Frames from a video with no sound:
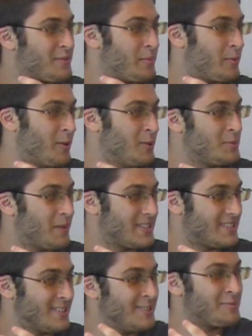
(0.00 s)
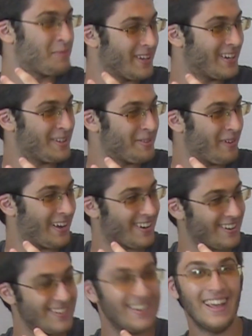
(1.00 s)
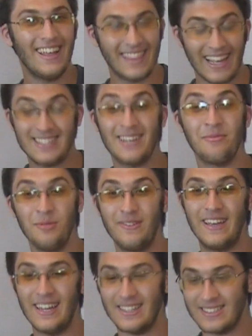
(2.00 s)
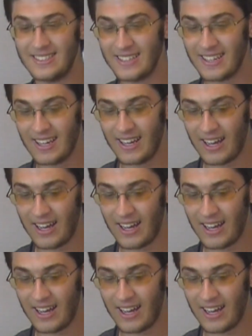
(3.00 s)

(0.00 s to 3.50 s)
Kiss from a Rose by Seal's playing in the background. That's how the movie ends.